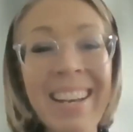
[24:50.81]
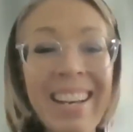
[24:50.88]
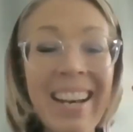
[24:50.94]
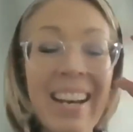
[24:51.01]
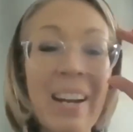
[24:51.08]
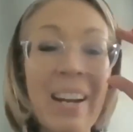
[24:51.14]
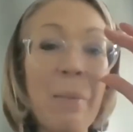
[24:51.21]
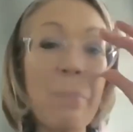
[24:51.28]

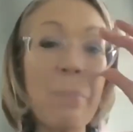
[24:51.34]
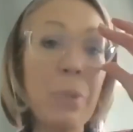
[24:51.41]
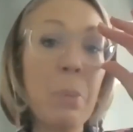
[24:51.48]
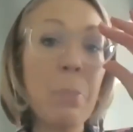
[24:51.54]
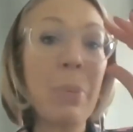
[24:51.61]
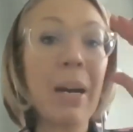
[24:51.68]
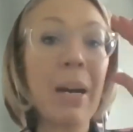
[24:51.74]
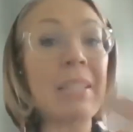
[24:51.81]

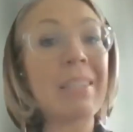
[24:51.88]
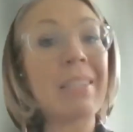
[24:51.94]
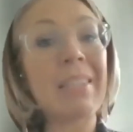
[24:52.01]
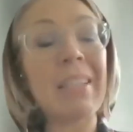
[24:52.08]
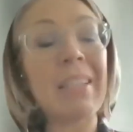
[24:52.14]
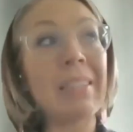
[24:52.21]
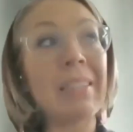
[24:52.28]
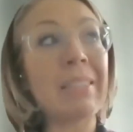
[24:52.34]
but it's
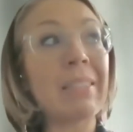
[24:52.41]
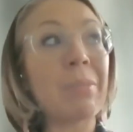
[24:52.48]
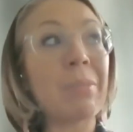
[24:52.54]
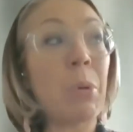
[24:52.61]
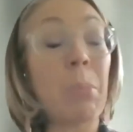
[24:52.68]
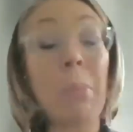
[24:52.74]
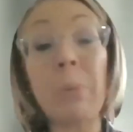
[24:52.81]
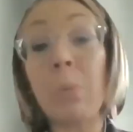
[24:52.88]
still
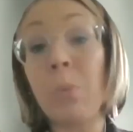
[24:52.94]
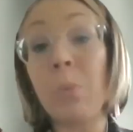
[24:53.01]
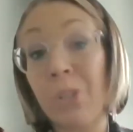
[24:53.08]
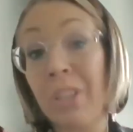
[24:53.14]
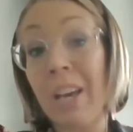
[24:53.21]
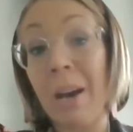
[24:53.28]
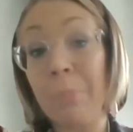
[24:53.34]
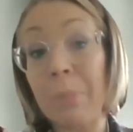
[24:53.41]
probably
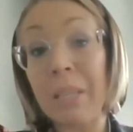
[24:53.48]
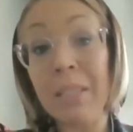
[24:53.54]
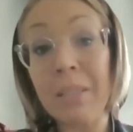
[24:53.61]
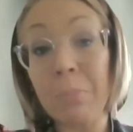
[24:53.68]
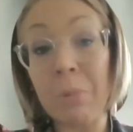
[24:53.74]
worth coming